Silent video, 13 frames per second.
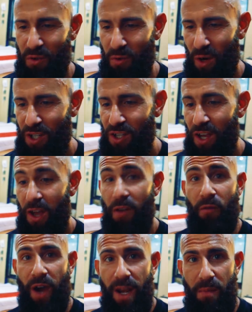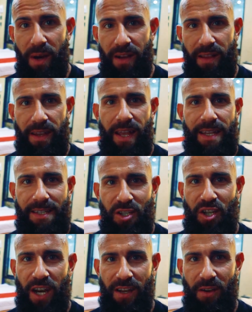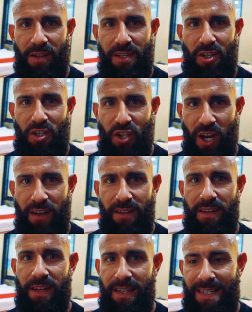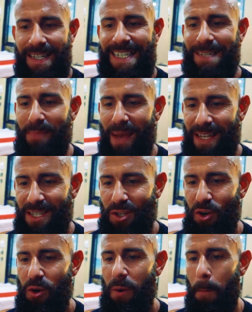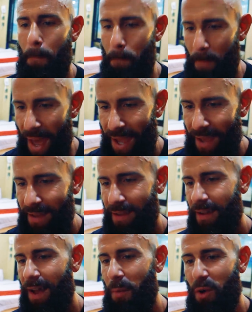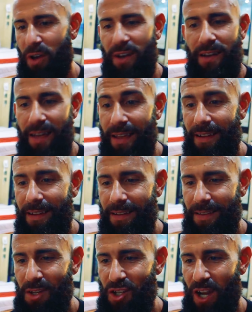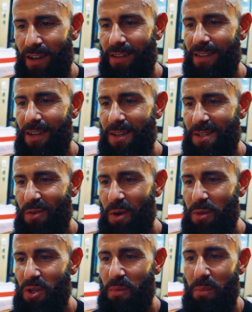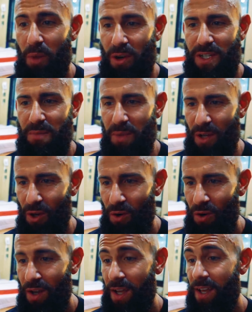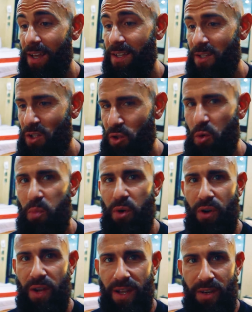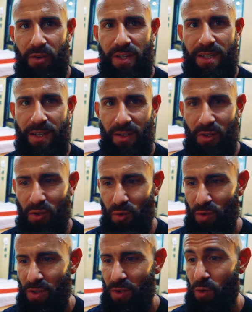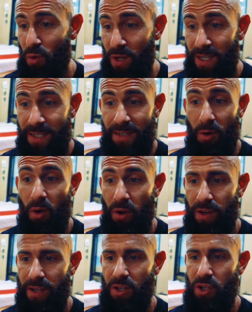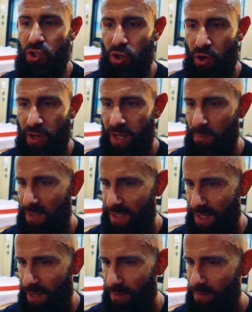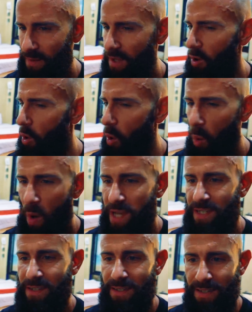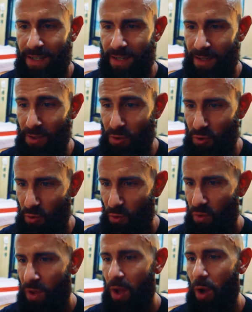to watch. For anybody that hasn't checked out his channel, it is Spencer Mack. I'm gonna link the channel in the description box below. A super interesting dude who is on a journey himself, always seeking truth,